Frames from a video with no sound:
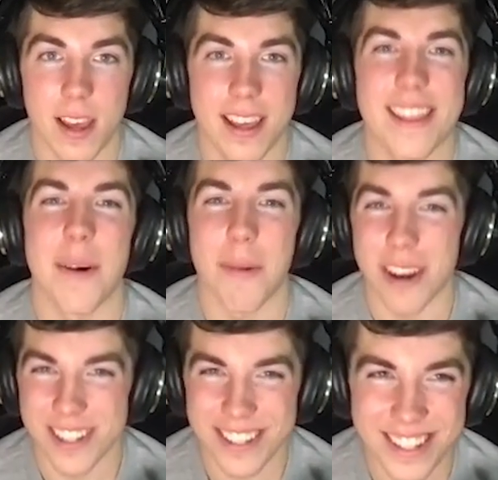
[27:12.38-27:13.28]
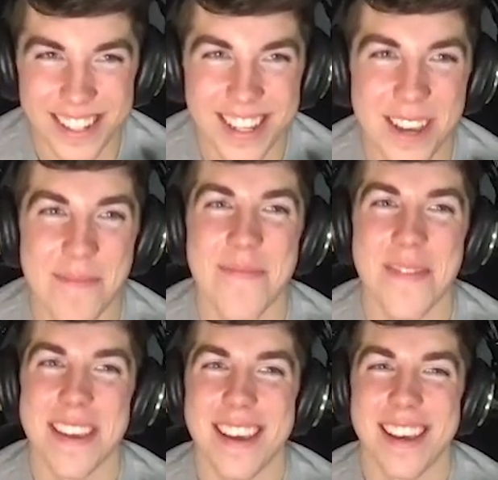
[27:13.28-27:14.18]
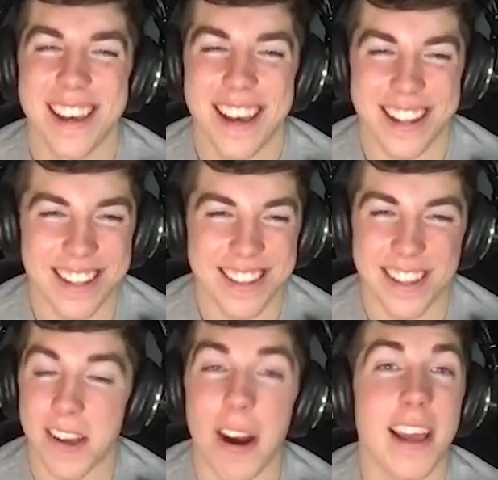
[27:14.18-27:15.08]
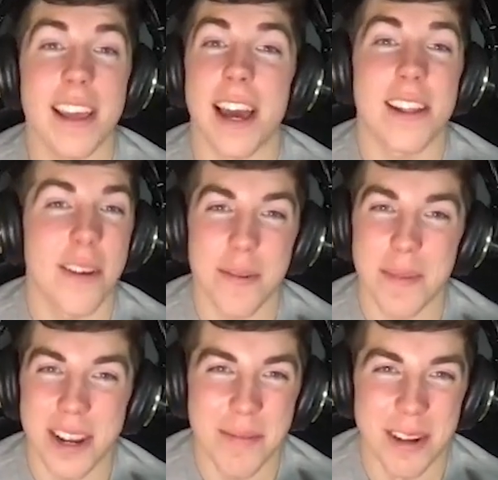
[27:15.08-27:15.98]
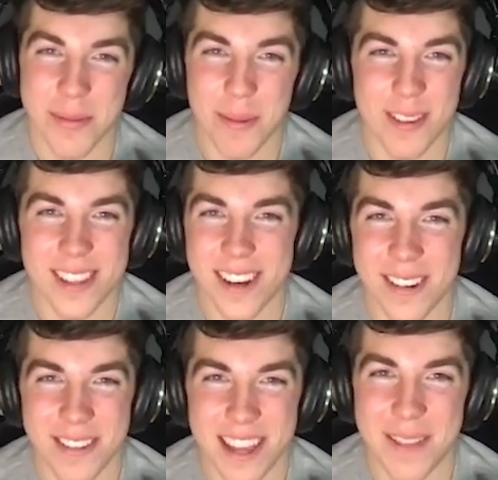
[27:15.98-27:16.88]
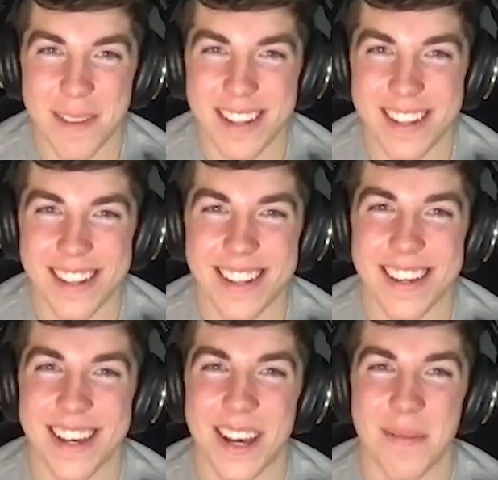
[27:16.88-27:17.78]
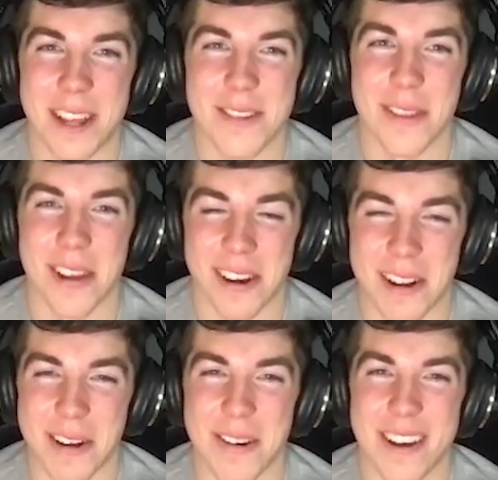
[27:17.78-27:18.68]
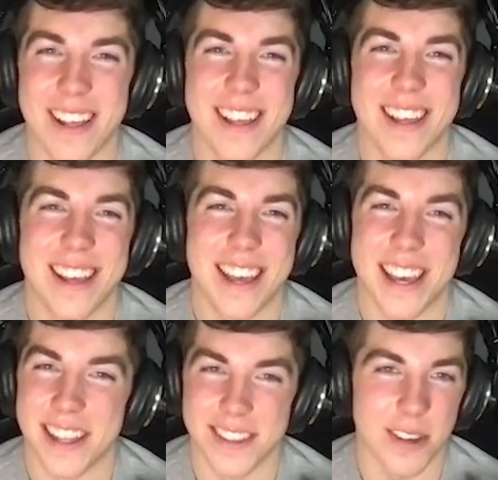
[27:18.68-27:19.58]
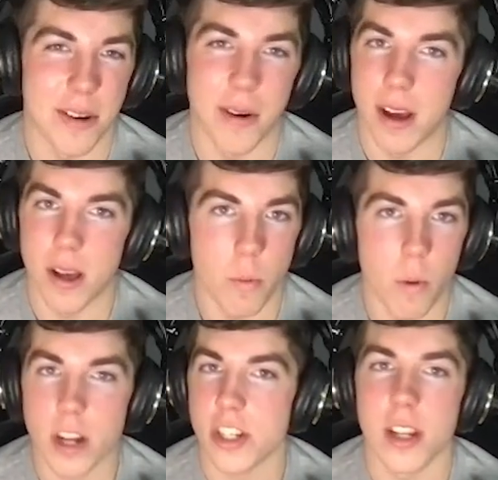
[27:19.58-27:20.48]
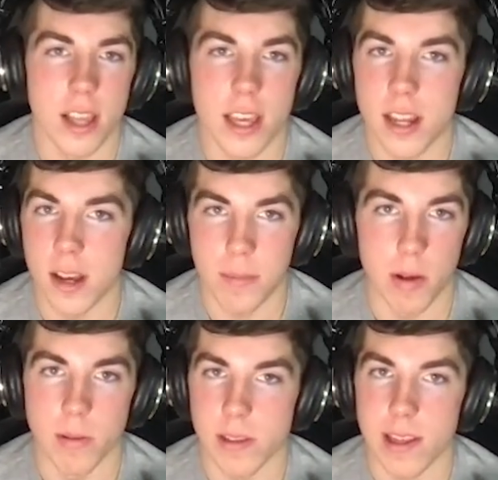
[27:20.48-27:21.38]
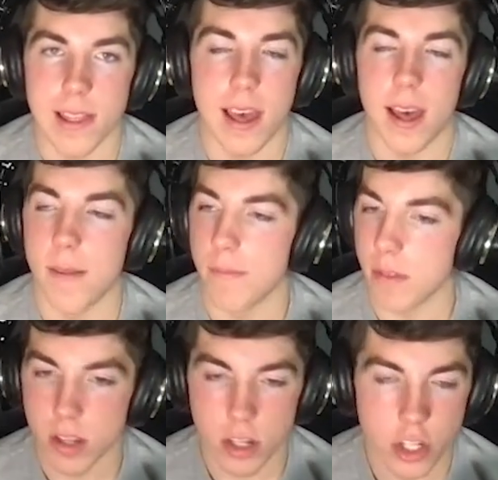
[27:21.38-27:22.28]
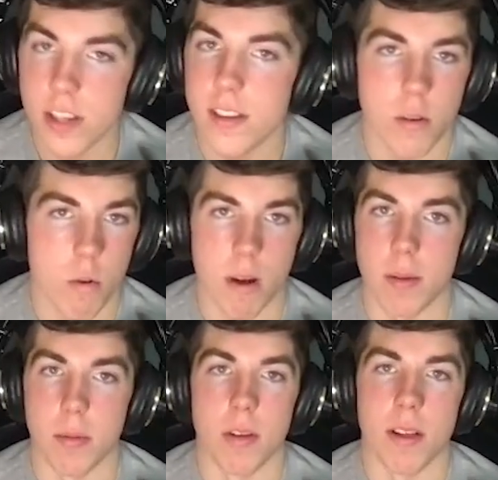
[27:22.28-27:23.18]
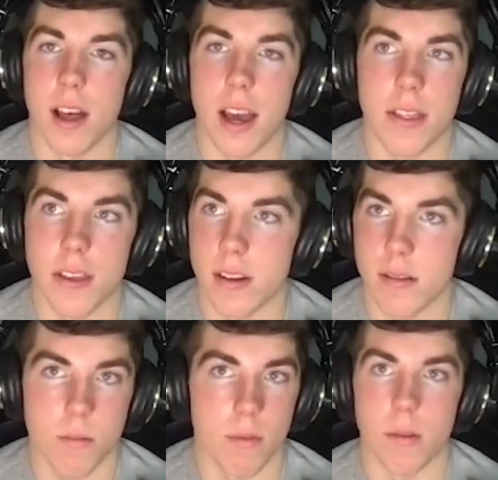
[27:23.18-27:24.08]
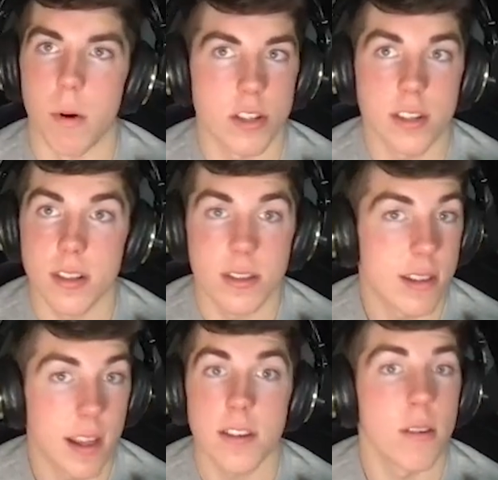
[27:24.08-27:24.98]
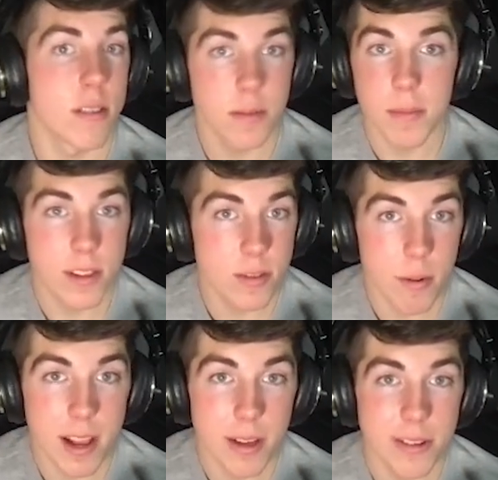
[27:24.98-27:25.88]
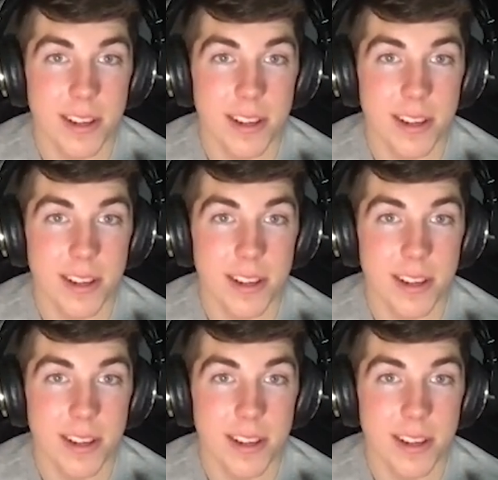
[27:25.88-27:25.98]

That Washington team gets in there. I covered Monumental Sports and Entertainment not too long ago. And so watching Elena up close like that, she's incredible. I think Washington's kind of turning some things around.